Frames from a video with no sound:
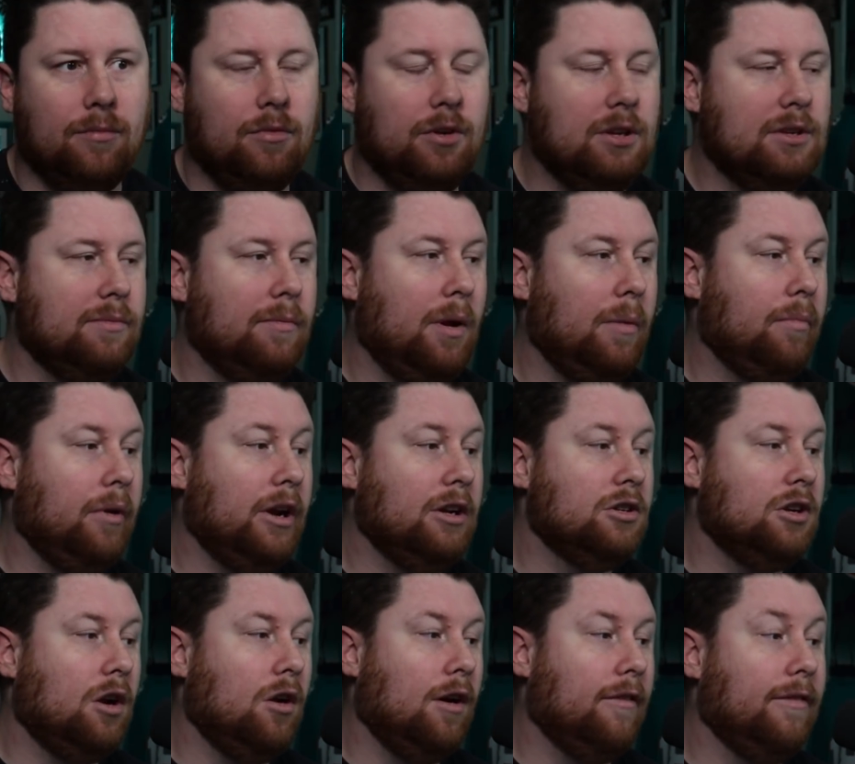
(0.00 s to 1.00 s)
reason, my brain
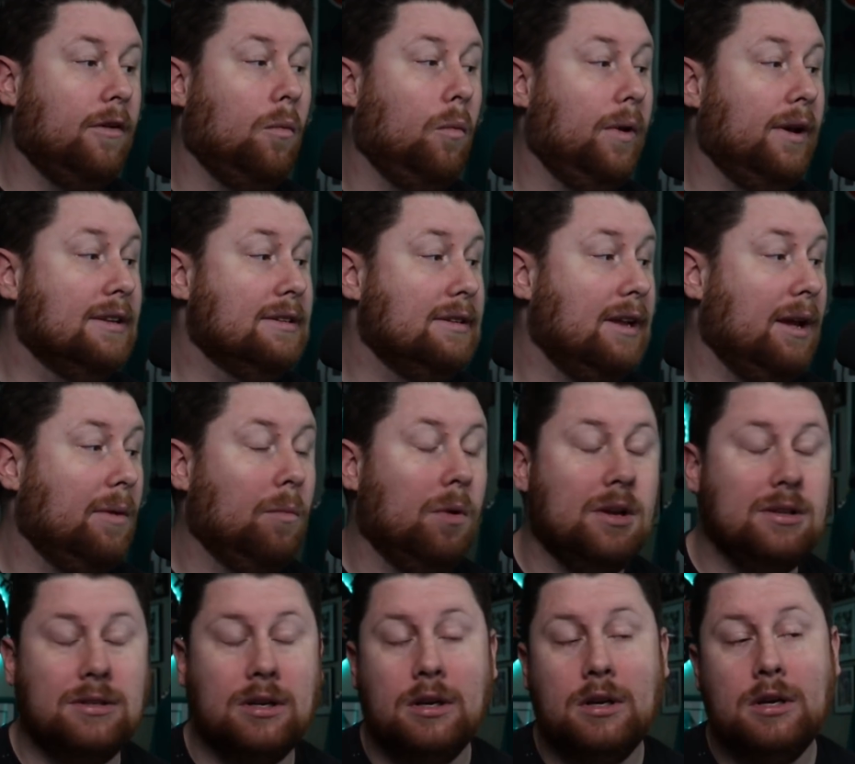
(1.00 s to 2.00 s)
shut off on what his name was.